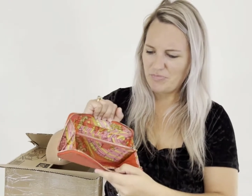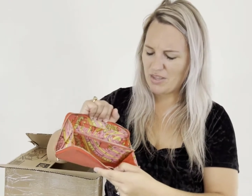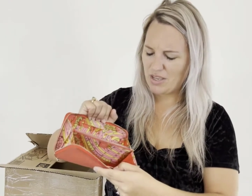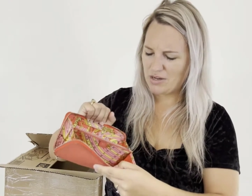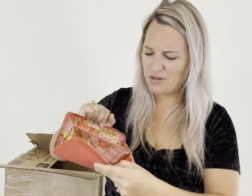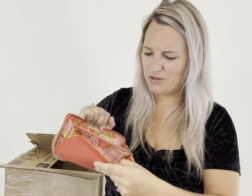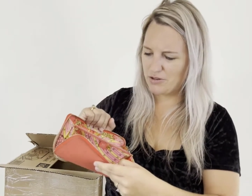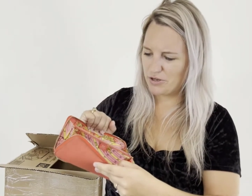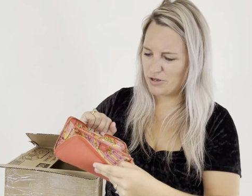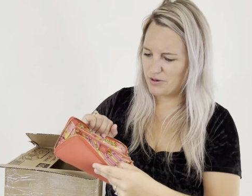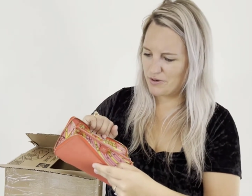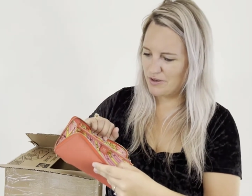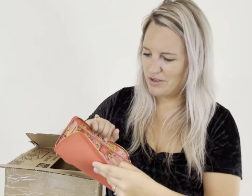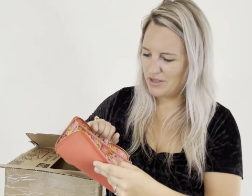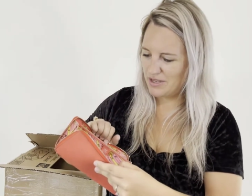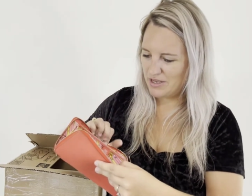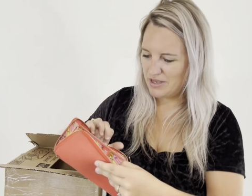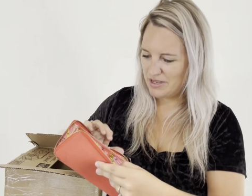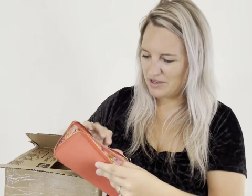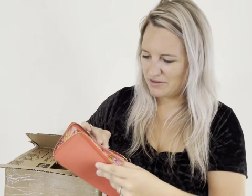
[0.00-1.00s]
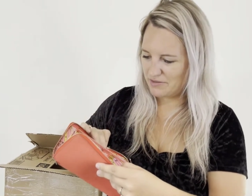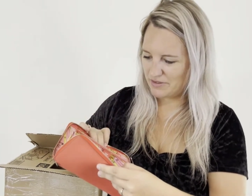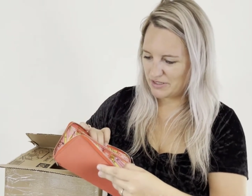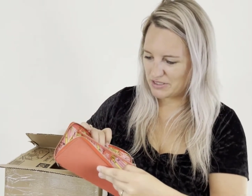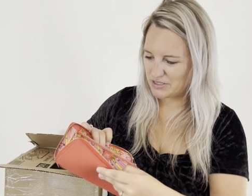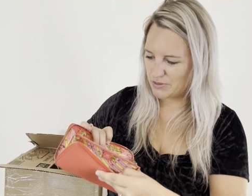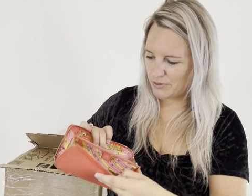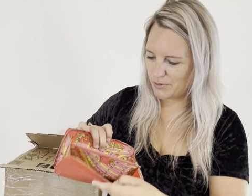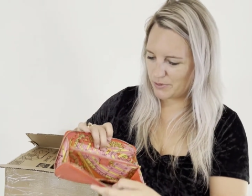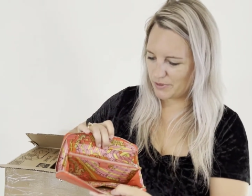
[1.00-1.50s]
don't know,
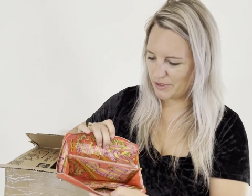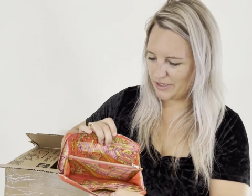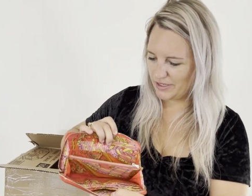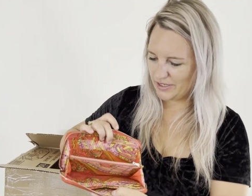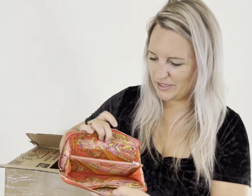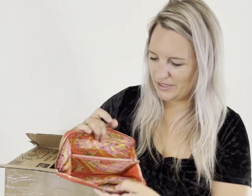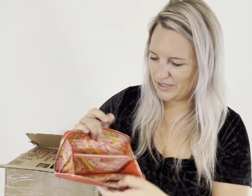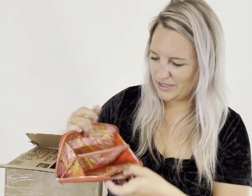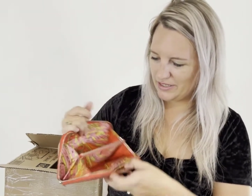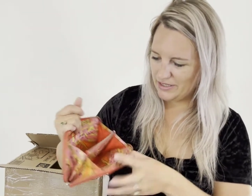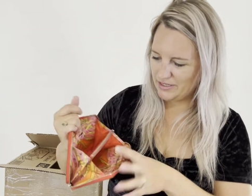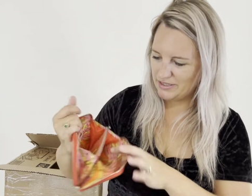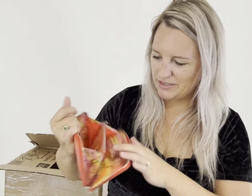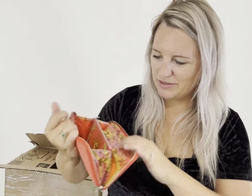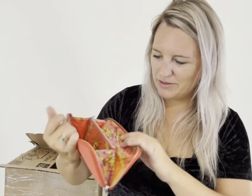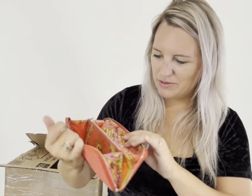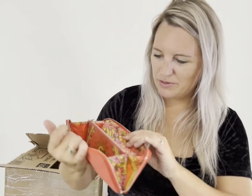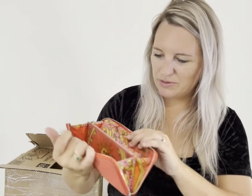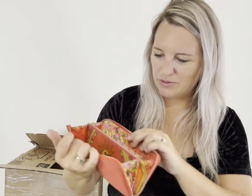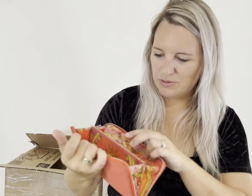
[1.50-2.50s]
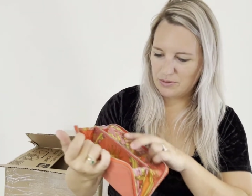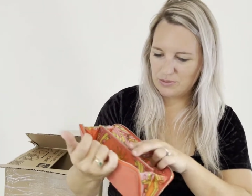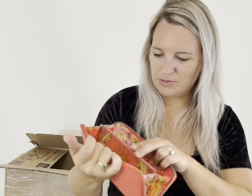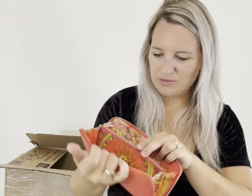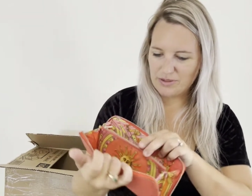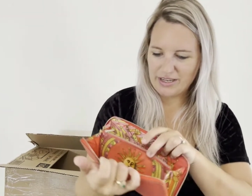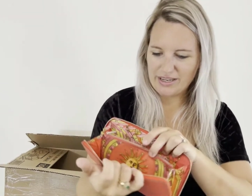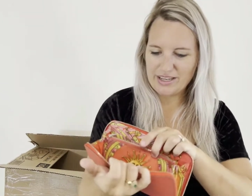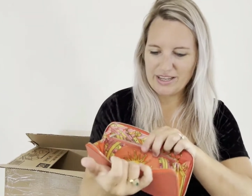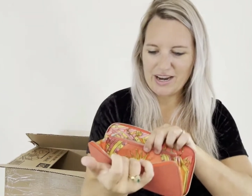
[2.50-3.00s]
Victorian,
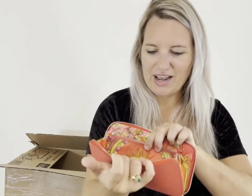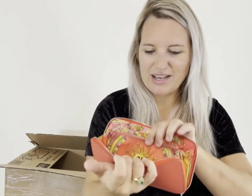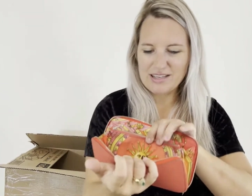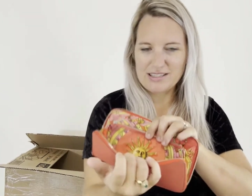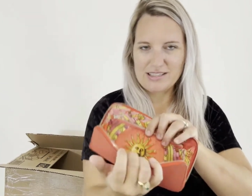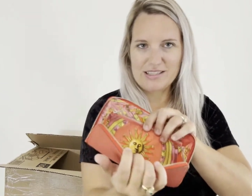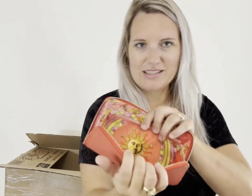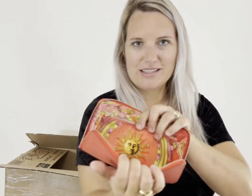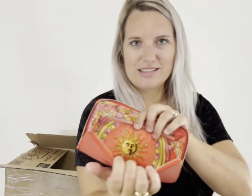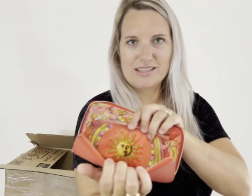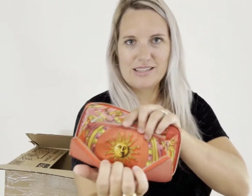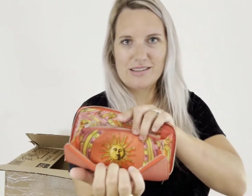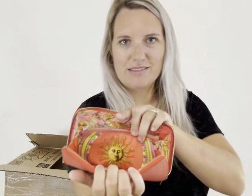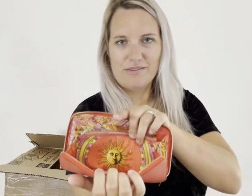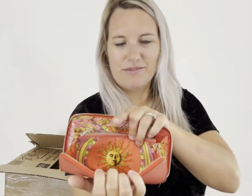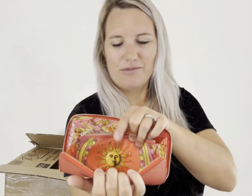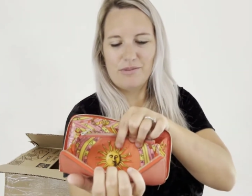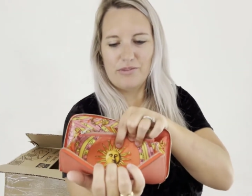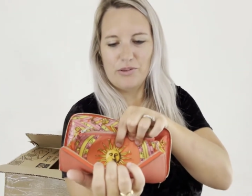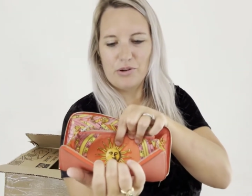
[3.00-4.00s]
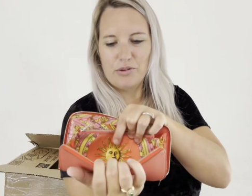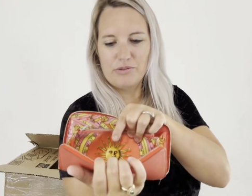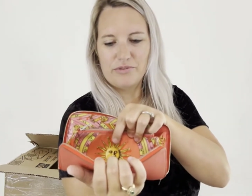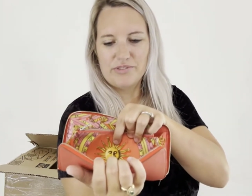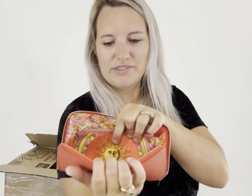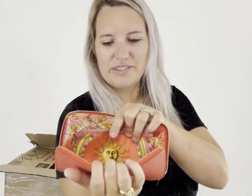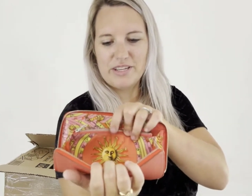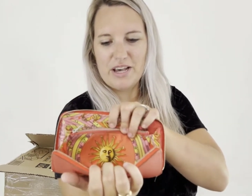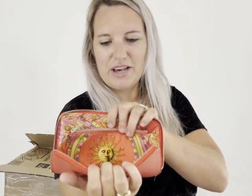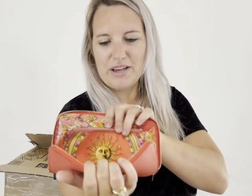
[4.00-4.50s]
like it has this little
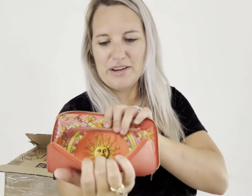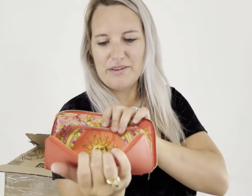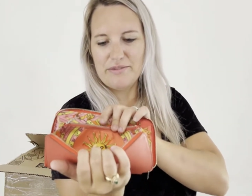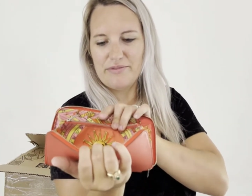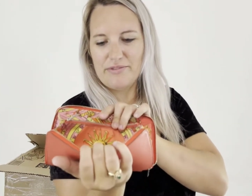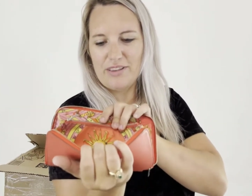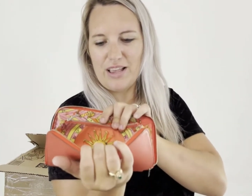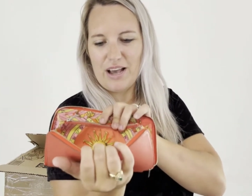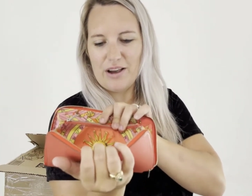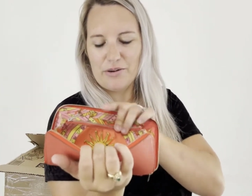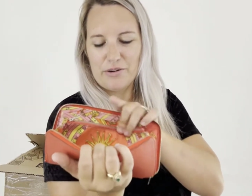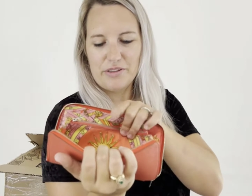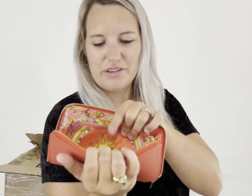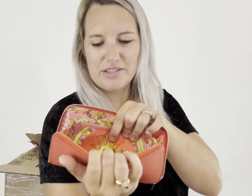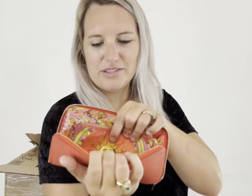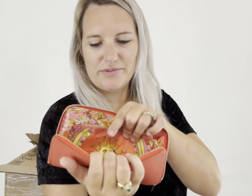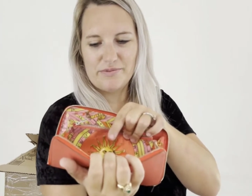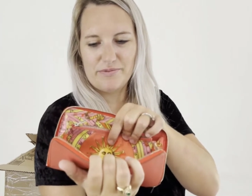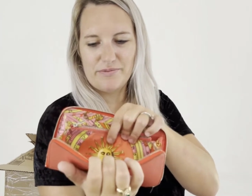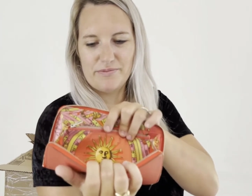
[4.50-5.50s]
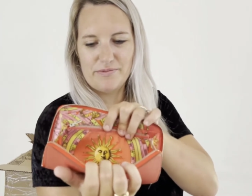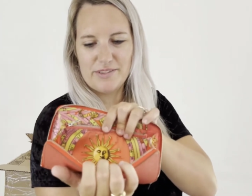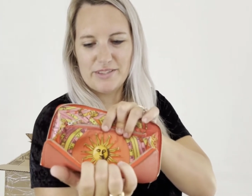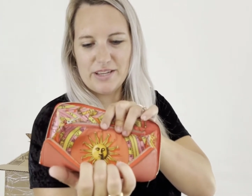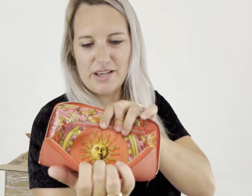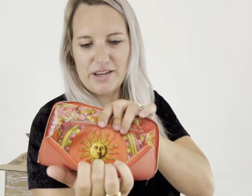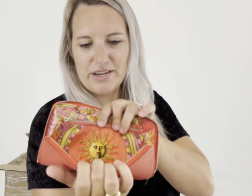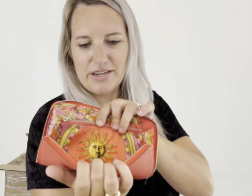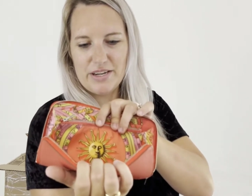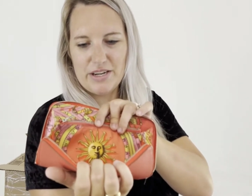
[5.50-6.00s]
sun, this
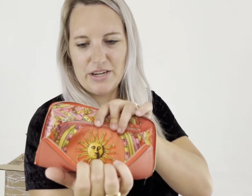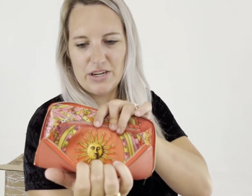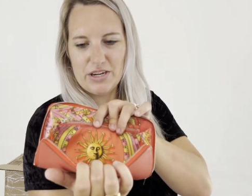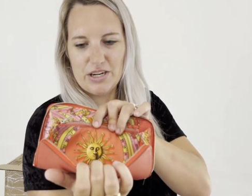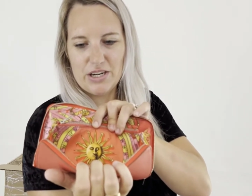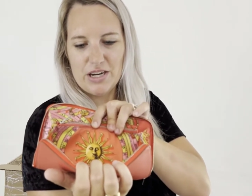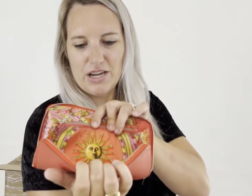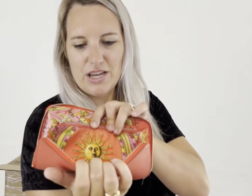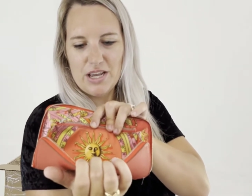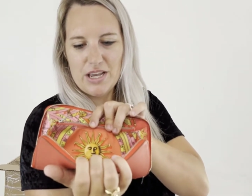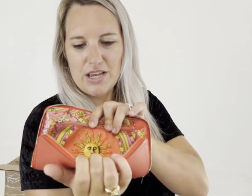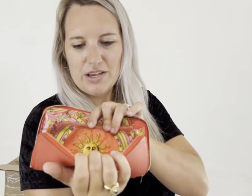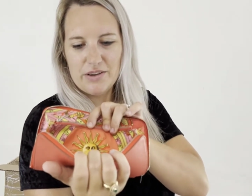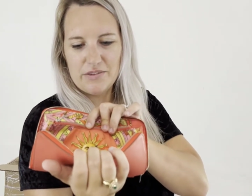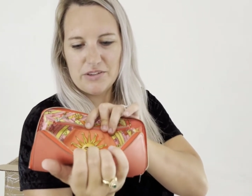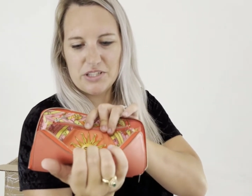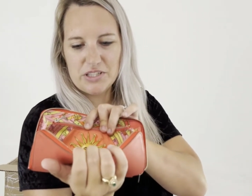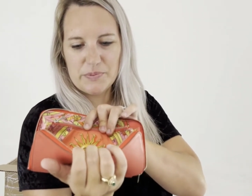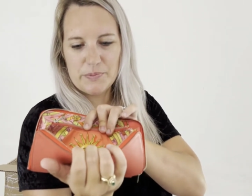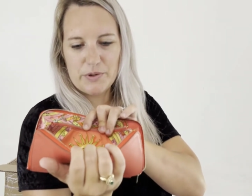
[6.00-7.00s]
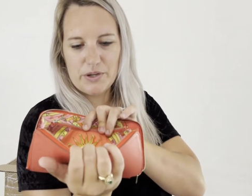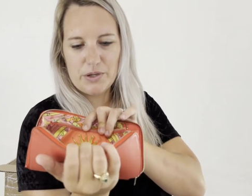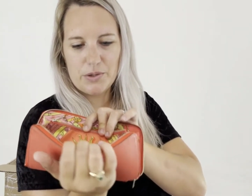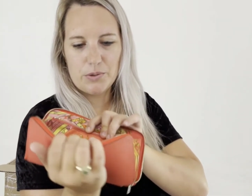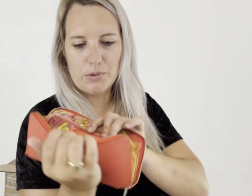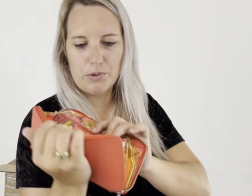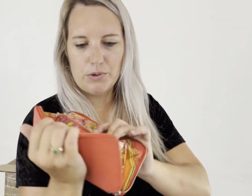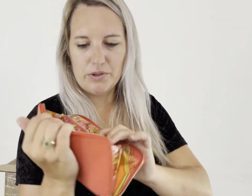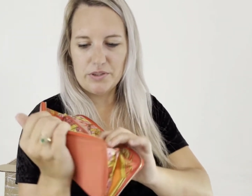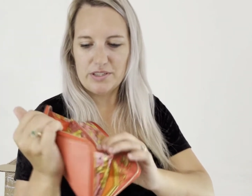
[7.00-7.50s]
sun here, which is pretty
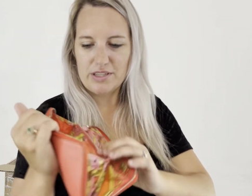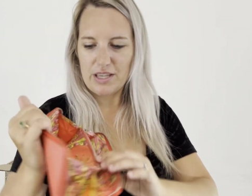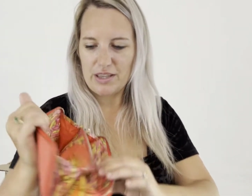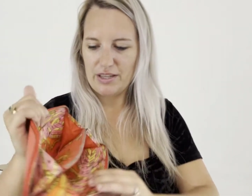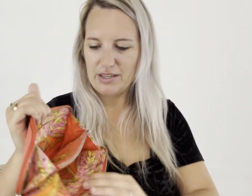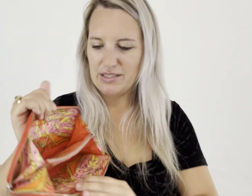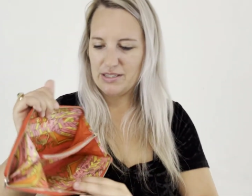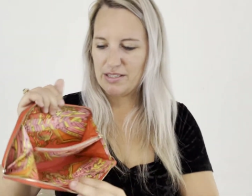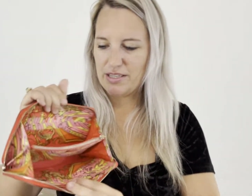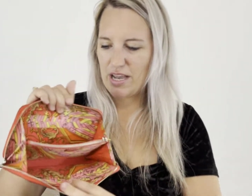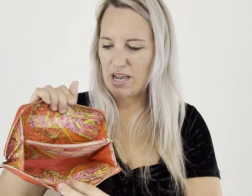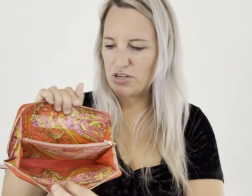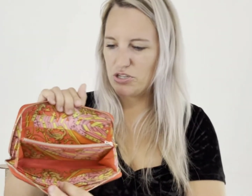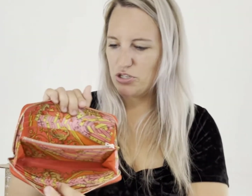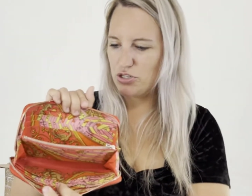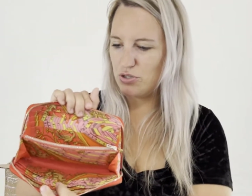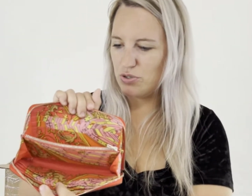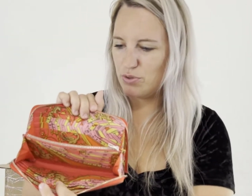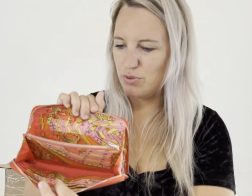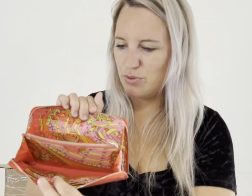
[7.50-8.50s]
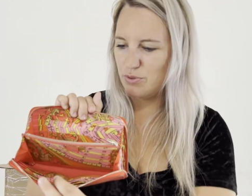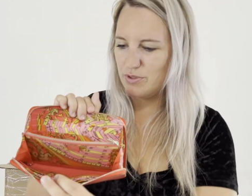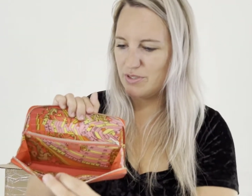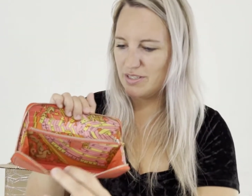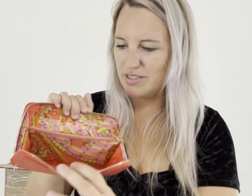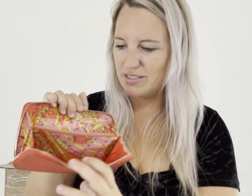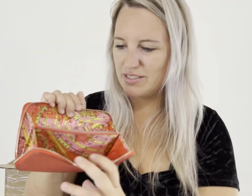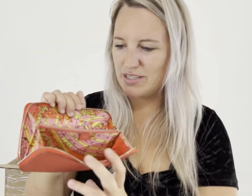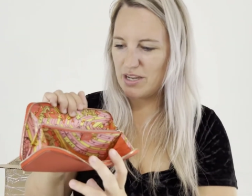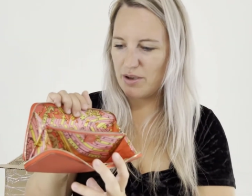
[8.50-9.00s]
cool. It's got like statues
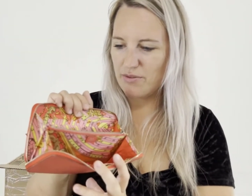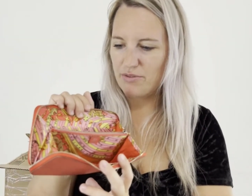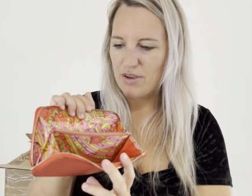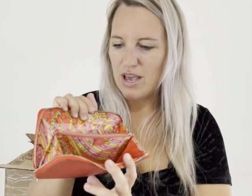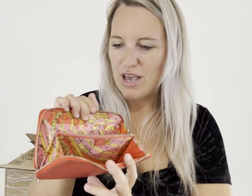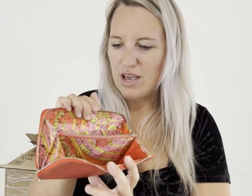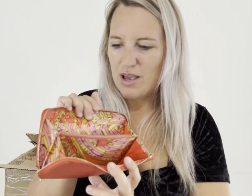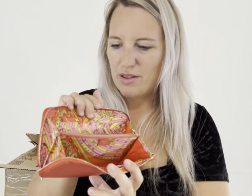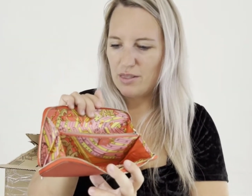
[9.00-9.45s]
and stuff.